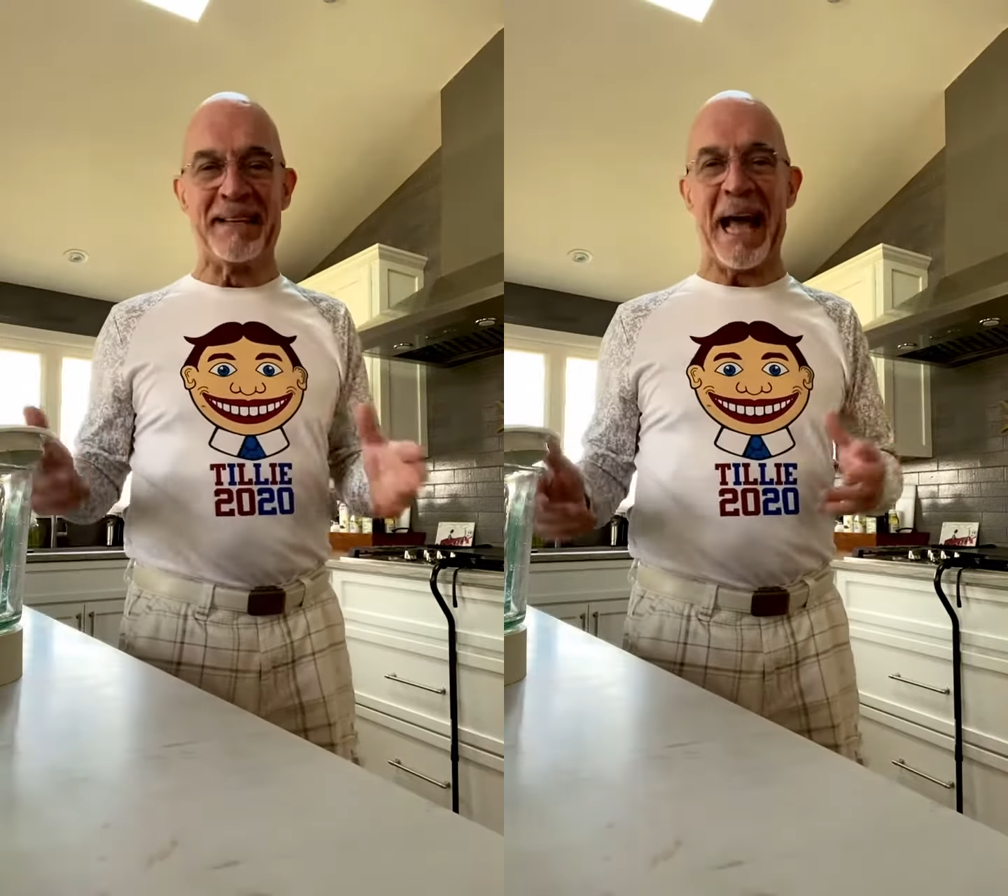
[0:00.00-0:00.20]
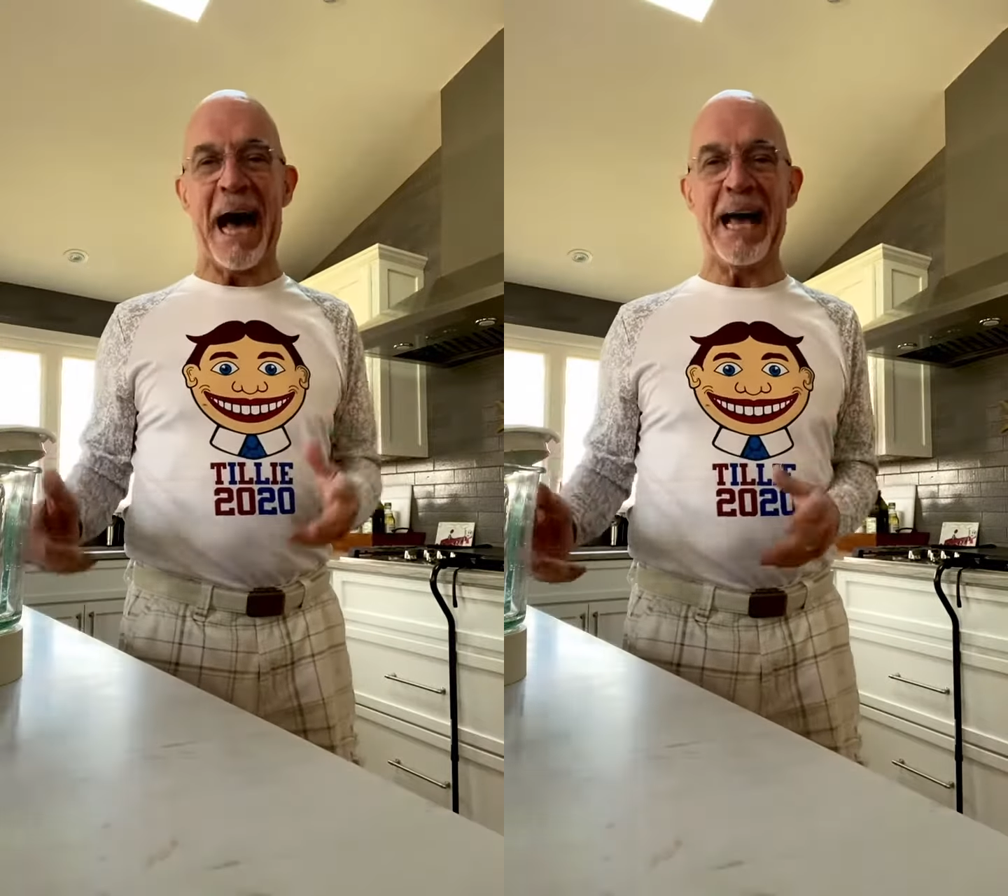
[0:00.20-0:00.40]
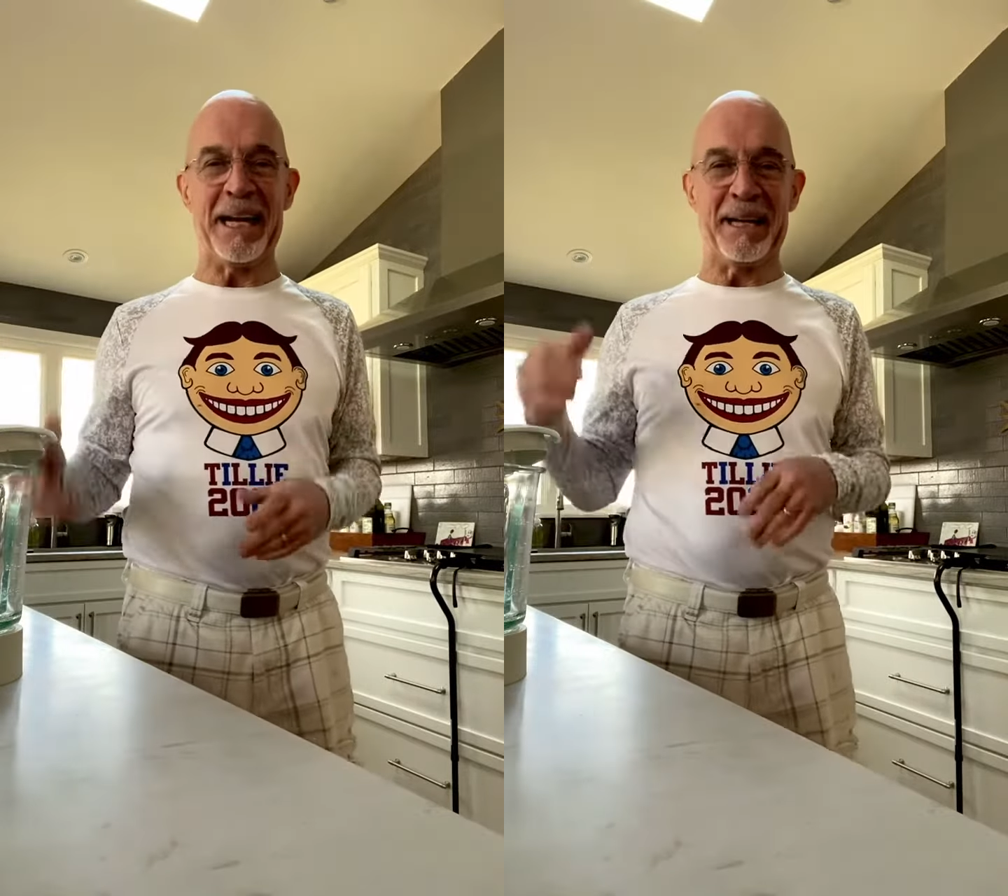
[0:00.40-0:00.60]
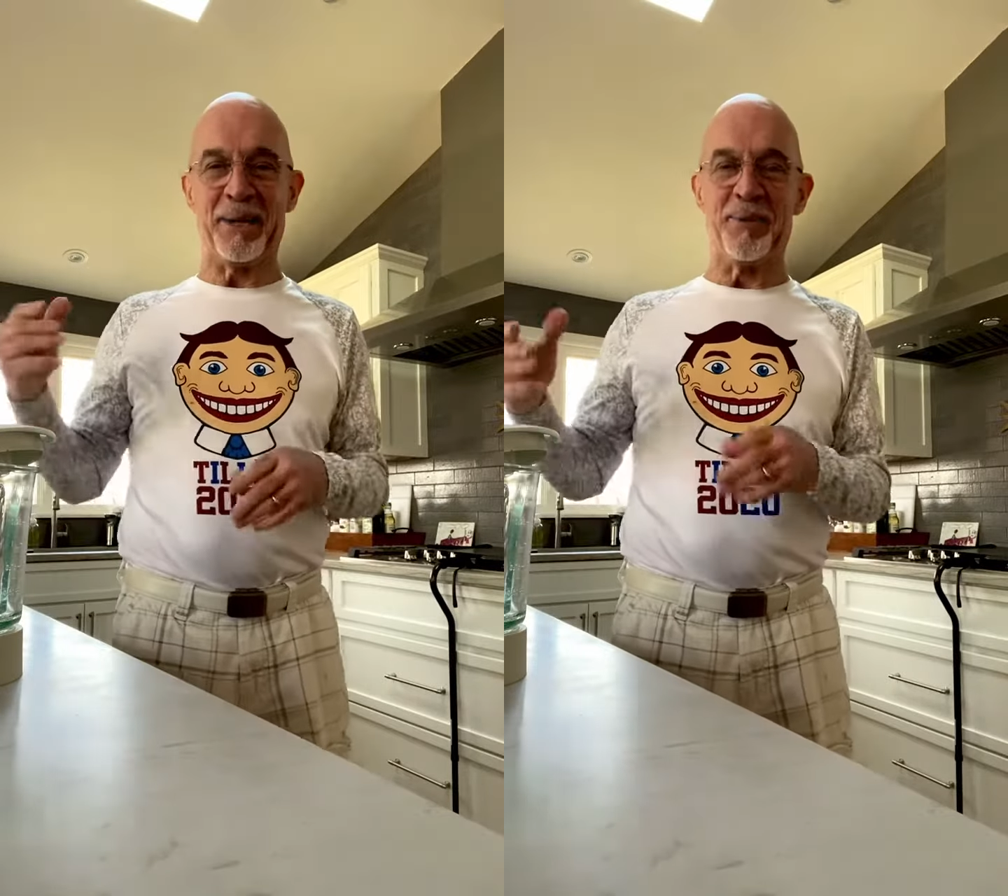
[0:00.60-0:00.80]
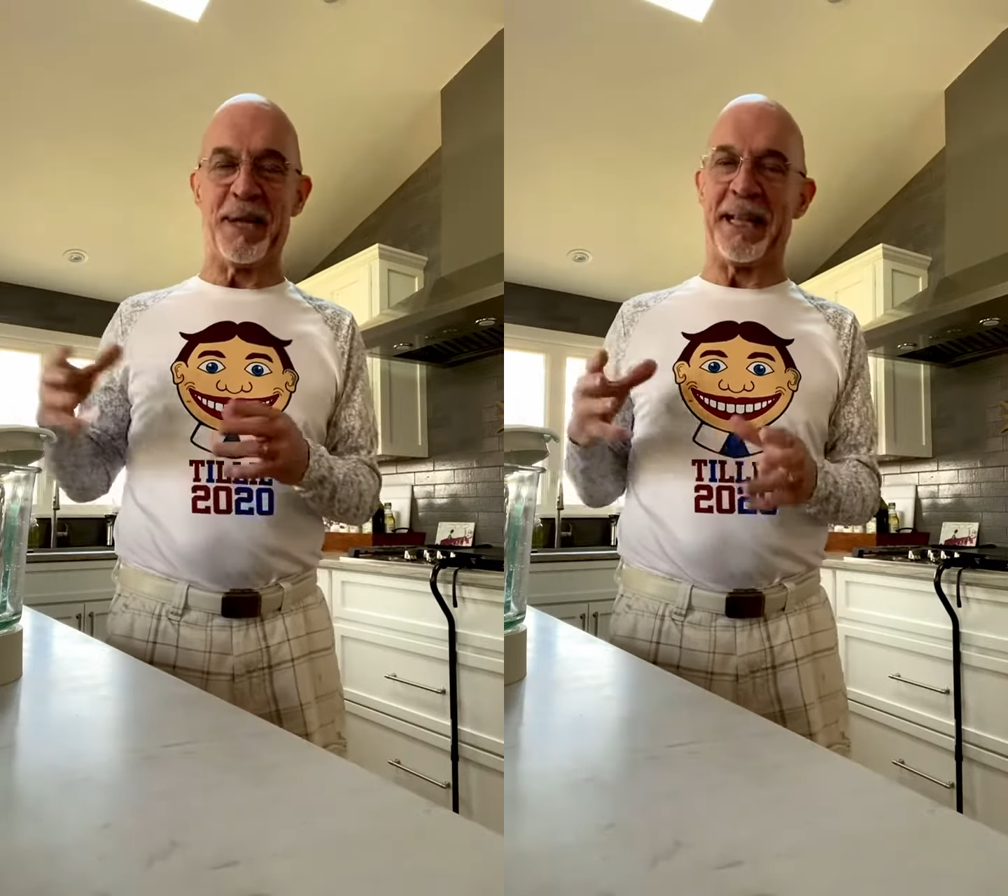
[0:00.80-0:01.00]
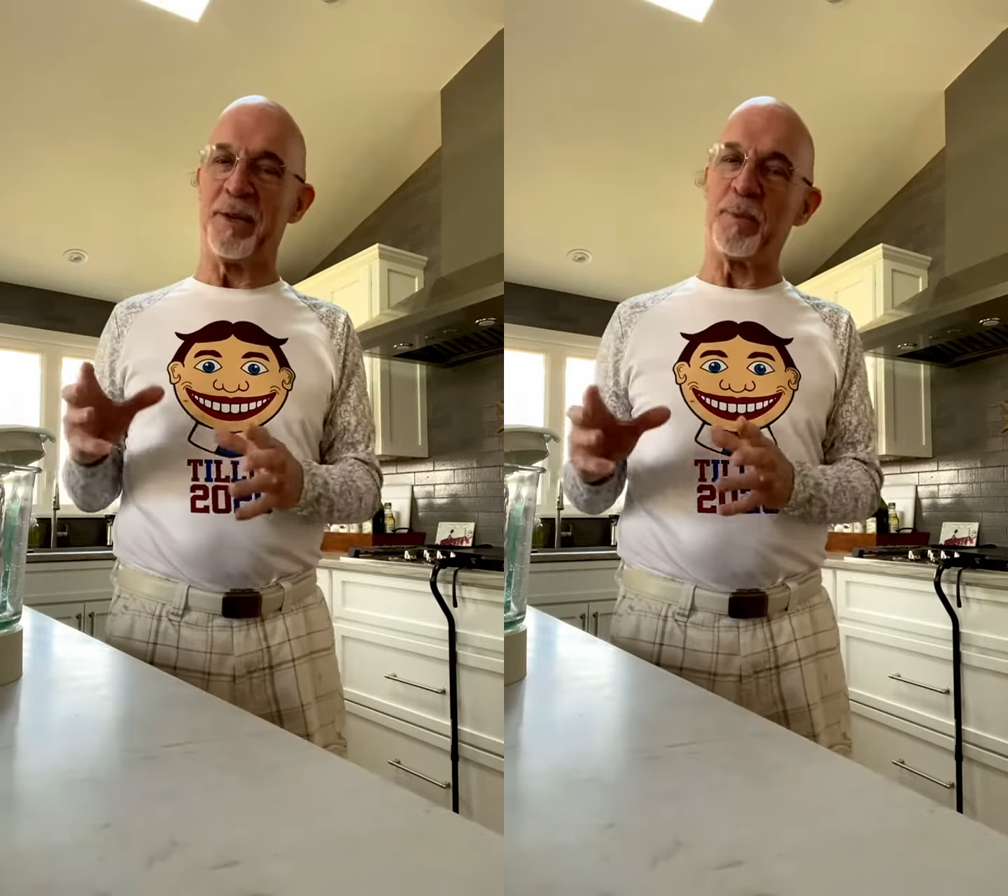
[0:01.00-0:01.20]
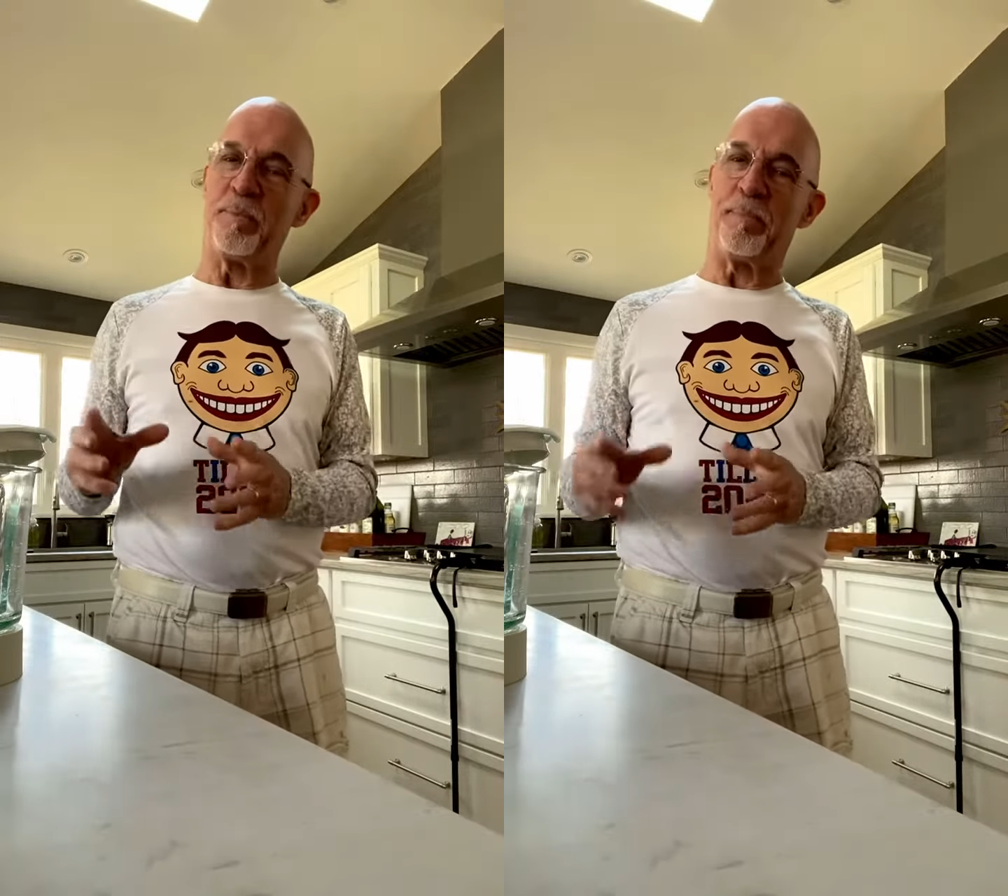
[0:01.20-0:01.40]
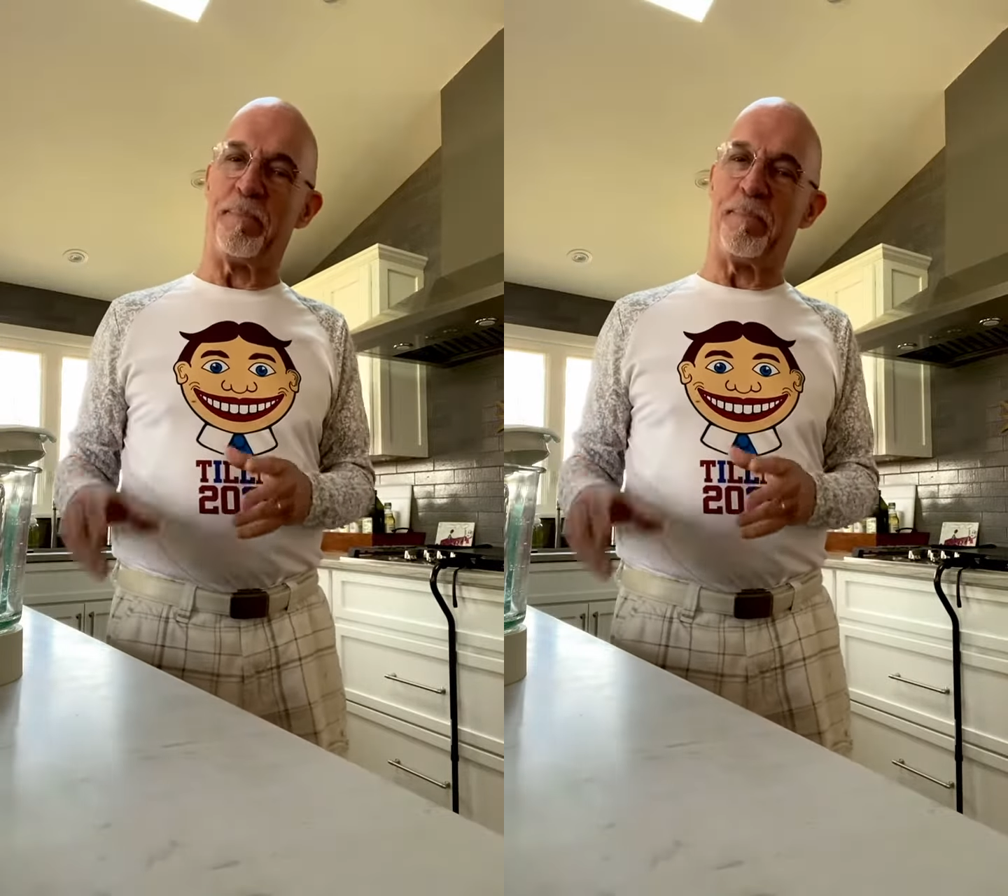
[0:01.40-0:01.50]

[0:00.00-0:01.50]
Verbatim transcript: diet using this